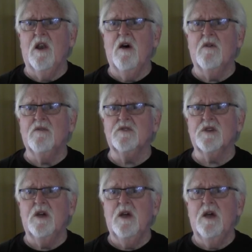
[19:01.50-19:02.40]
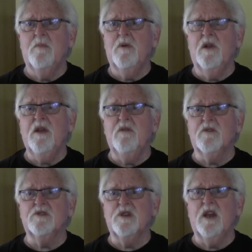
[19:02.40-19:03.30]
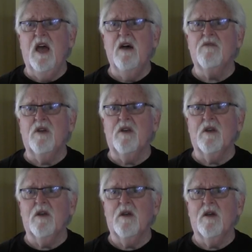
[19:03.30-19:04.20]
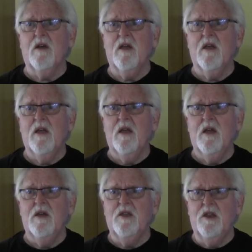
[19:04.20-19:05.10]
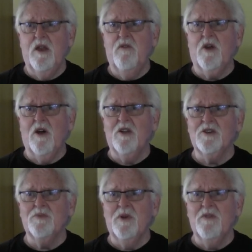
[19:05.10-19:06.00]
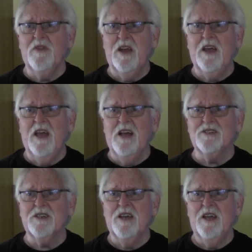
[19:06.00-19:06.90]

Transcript: loves believers in heaven. The difficulty is believing that He has